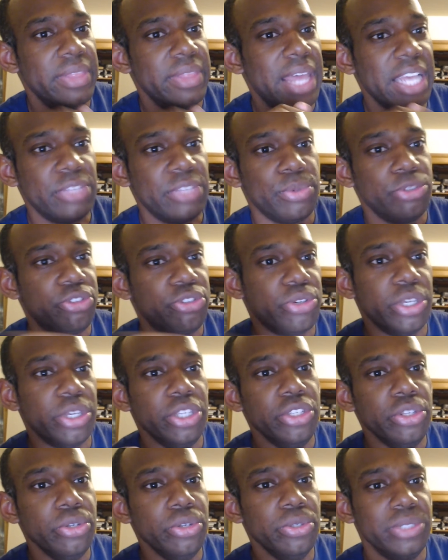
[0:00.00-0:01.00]
that's what you
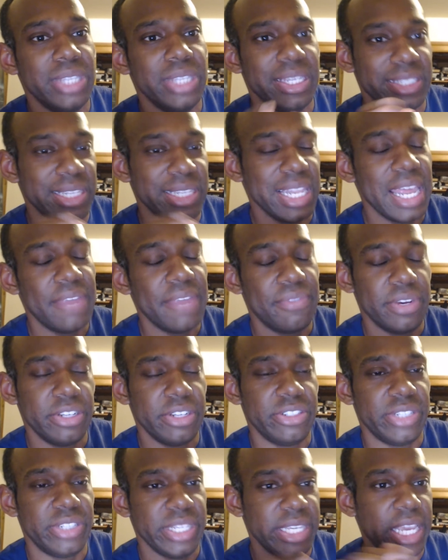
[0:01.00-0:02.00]
can use as
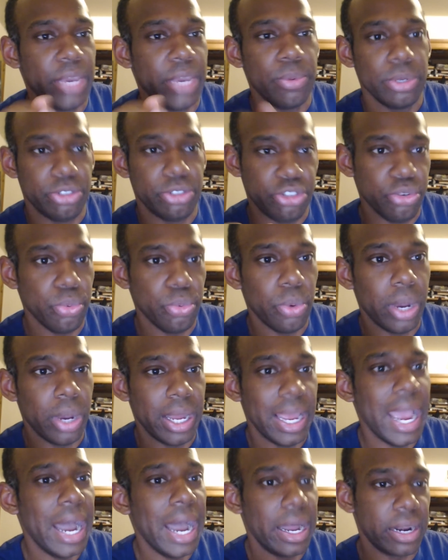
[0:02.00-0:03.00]
leverage to get what you
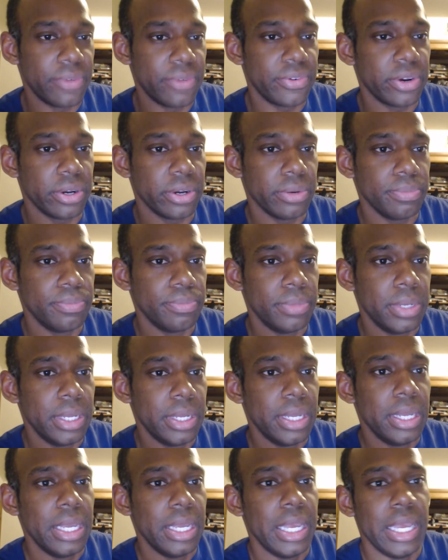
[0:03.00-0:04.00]
want out of her.
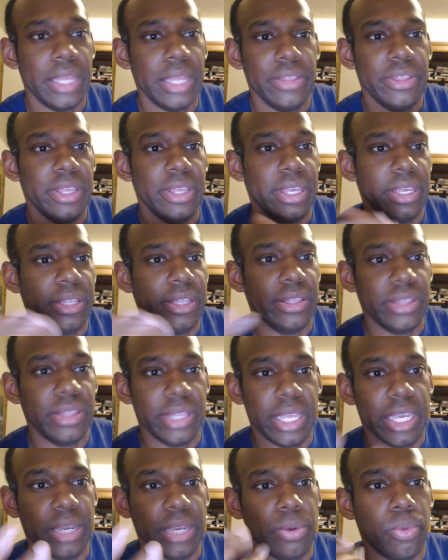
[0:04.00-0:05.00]
And then
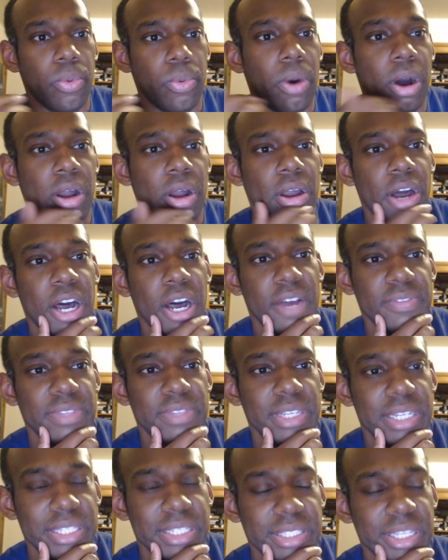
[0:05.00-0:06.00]
they walk off
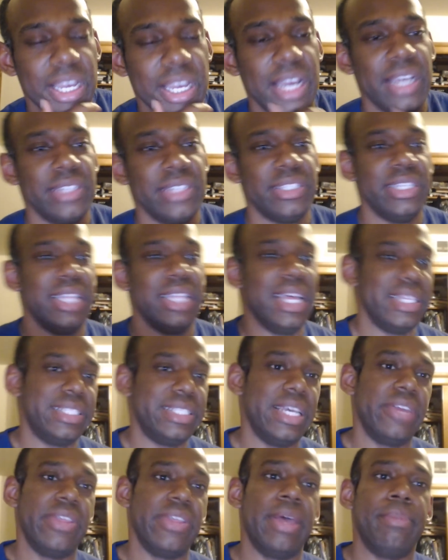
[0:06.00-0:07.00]
to discuss, and
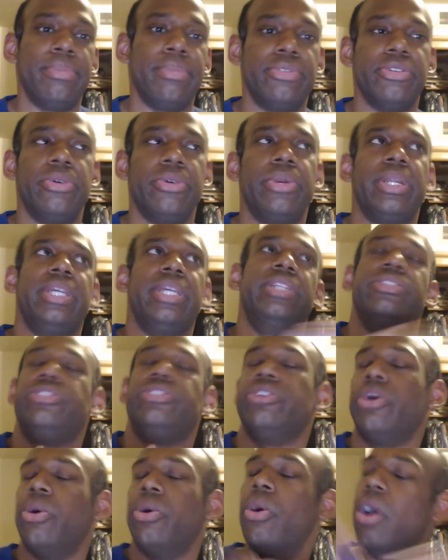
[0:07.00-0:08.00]
that's how the episode ends.
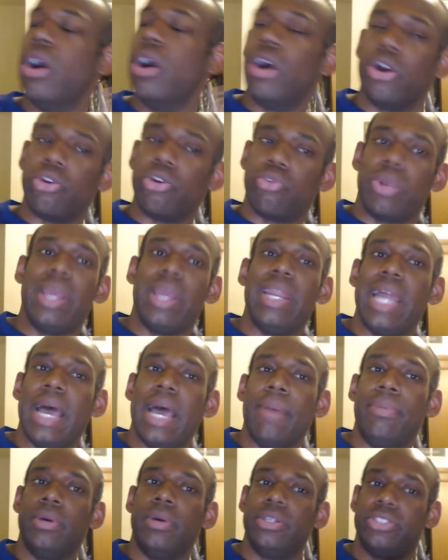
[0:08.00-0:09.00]
So, great
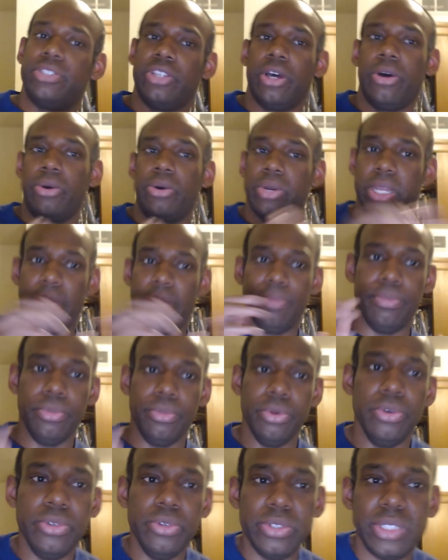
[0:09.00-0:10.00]
episode. It
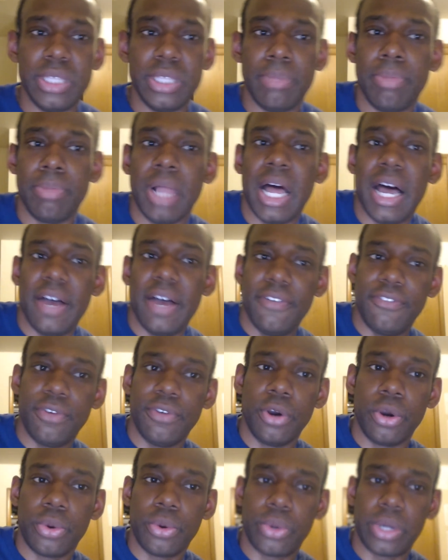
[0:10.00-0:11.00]
moves the plot
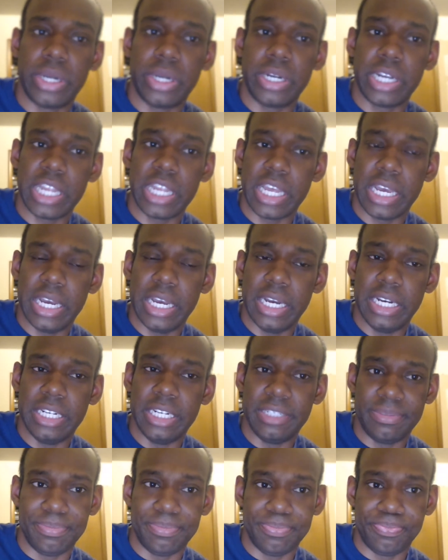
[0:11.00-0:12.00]
forward.
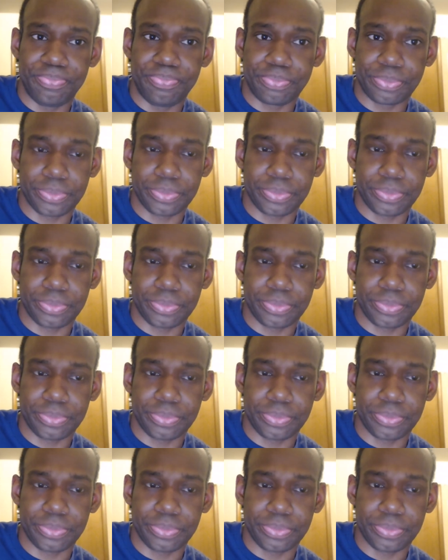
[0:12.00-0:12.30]
Um,